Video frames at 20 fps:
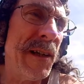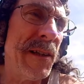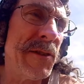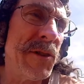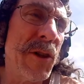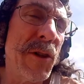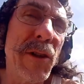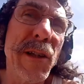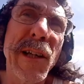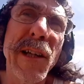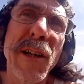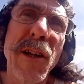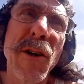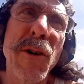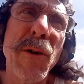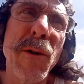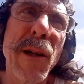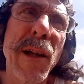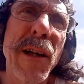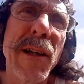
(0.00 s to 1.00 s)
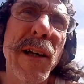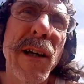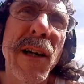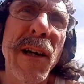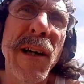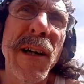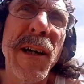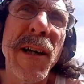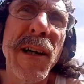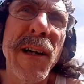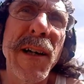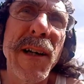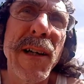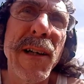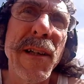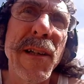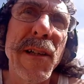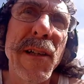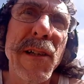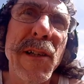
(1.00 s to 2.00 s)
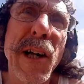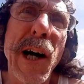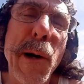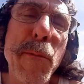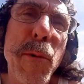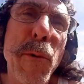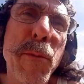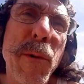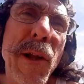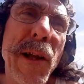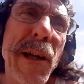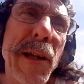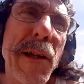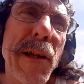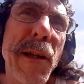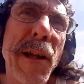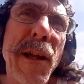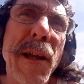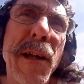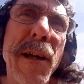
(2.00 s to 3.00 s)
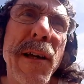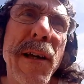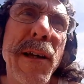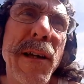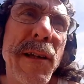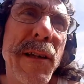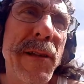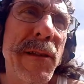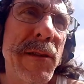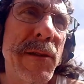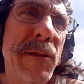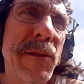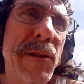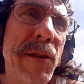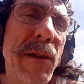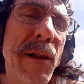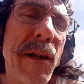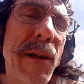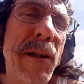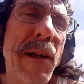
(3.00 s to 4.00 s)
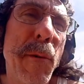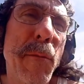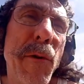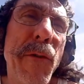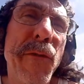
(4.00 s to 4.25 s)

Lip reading: turkey load, copper plated, and number